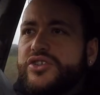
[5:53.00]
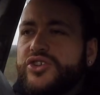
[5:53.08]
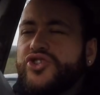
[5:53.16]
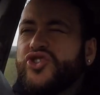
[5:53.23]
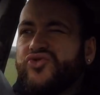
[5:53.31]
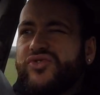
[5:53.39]

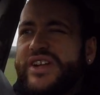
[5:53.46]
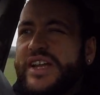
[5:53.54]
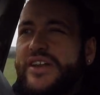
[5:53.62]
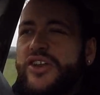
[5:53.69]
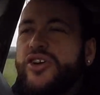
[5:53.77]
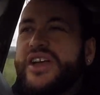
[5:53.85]
you should
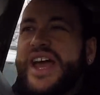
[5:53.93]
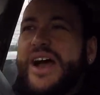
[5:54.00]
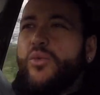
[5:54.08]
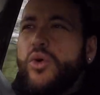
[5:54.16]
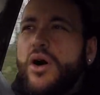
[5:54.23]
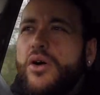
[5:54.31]
really look
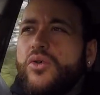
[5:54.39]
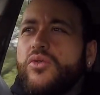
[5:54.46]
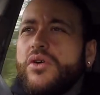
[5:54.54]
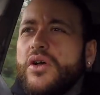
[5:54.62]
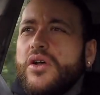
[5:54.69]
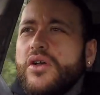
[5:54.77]
at
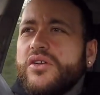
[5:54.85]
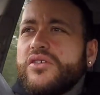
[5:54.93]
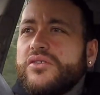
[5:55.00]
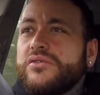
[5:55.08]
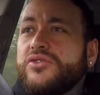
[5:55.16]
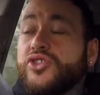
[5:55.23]
while
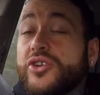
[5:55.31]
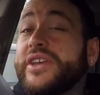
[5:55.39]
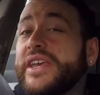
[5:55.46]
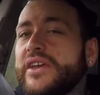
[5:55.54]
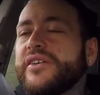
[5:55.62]
looking